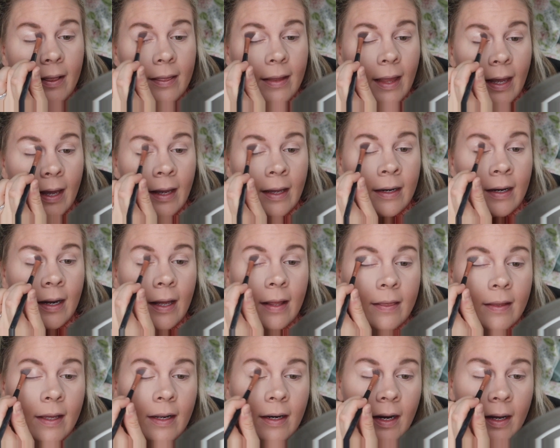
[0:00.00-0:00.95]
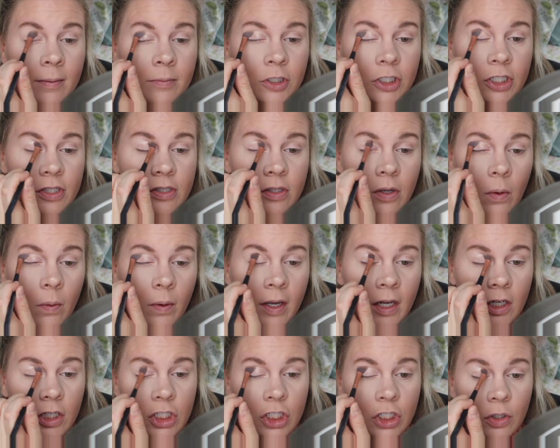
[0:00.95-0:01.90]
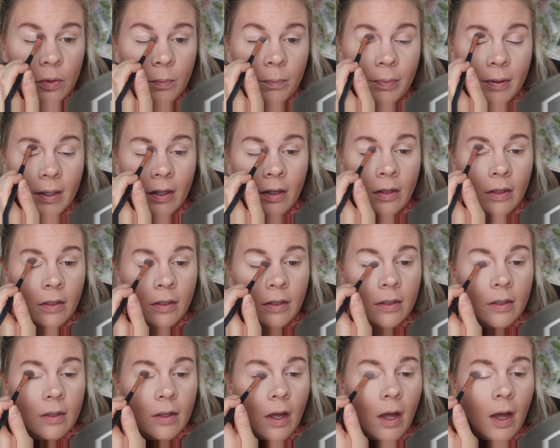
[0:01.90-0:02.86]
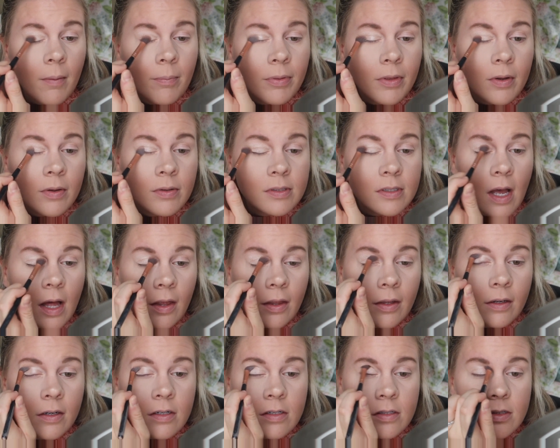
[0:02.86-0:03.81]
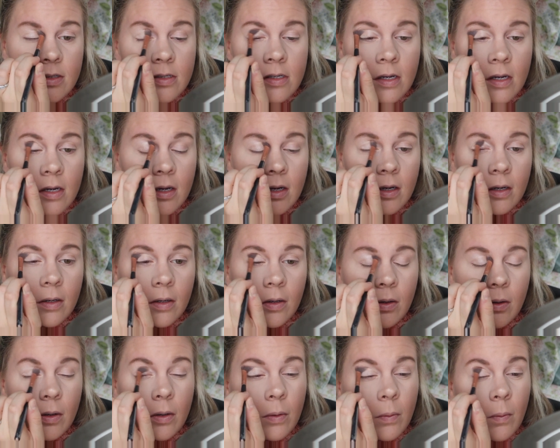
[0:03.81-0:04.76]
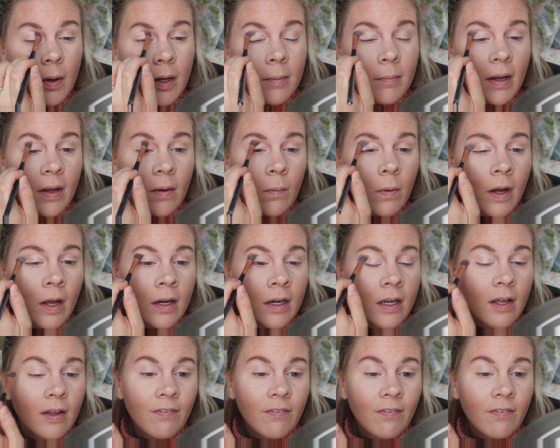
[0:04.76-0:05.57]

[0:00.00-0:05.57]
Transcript: lid, and then I'm just going to build up those colors one by one.